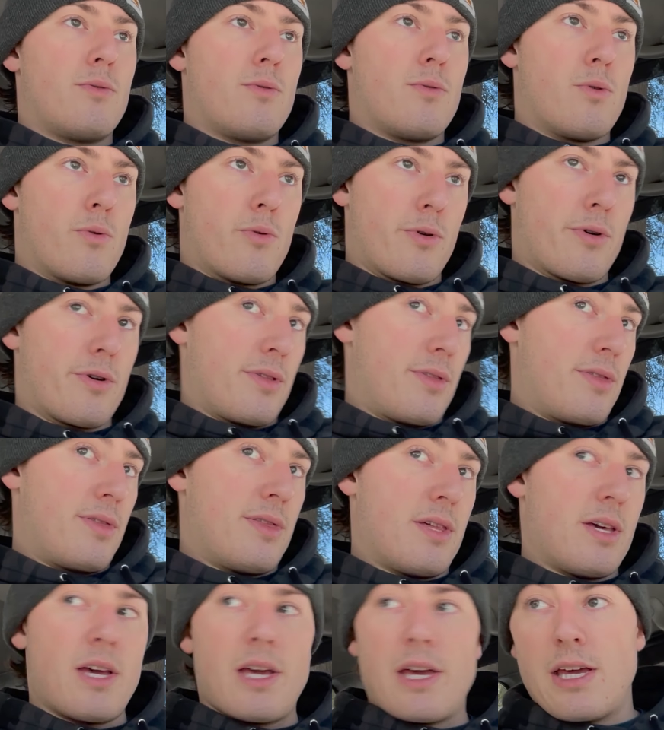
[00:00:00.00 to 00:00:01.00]
or
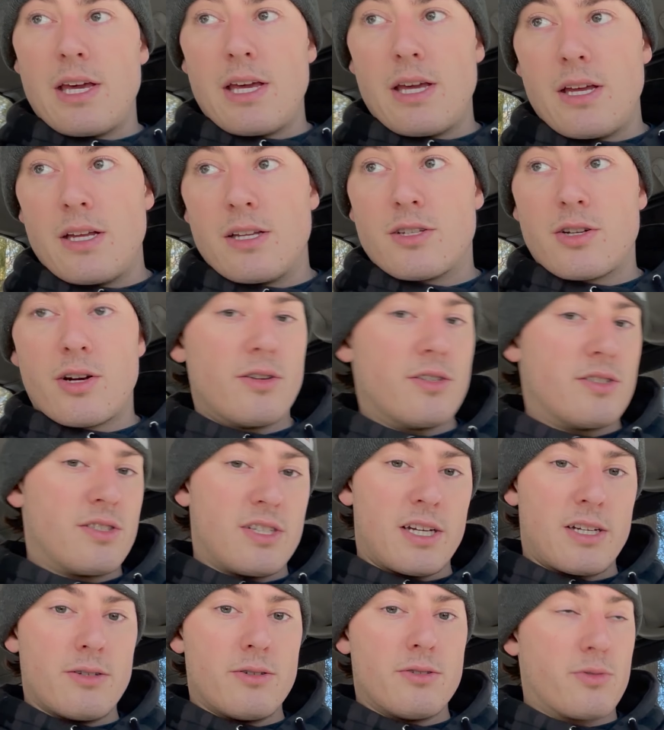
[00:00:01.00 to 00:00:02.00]
the turn
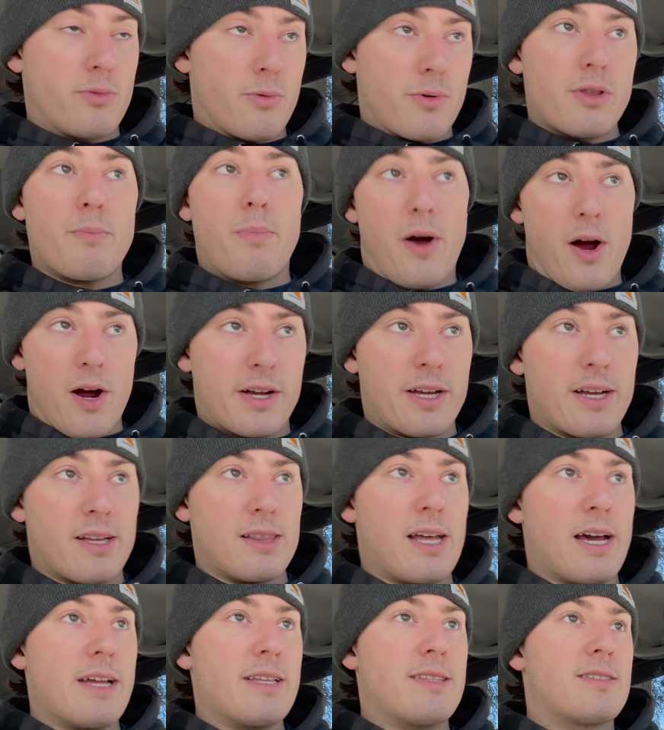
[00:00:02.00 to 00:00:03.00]
signals or the
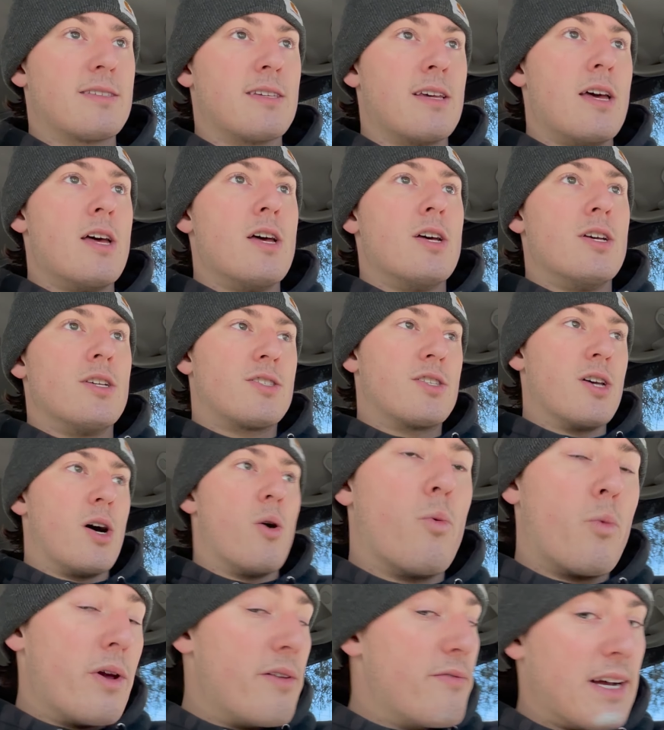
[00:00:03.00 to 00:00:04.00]
parking lights.
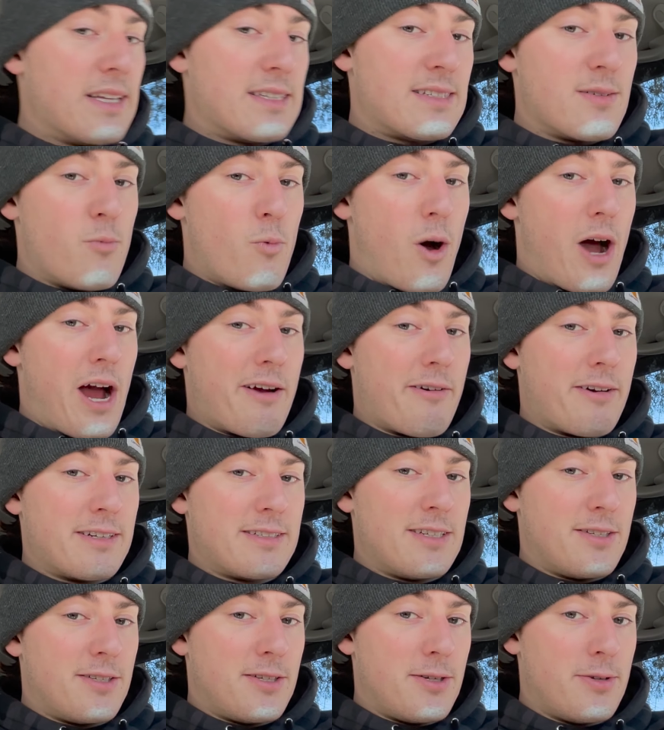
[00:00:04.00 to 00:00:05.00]
So we've got some
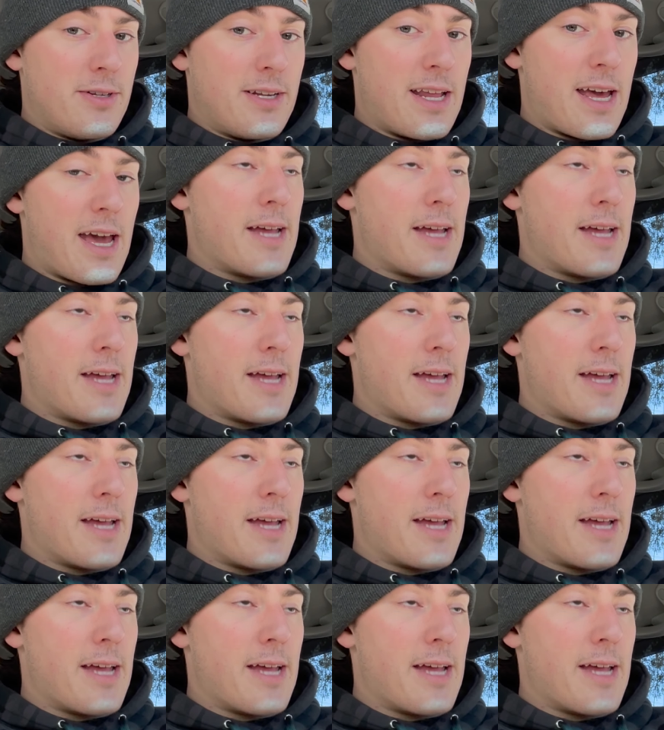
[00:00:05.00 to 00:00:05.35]
wiring to do today.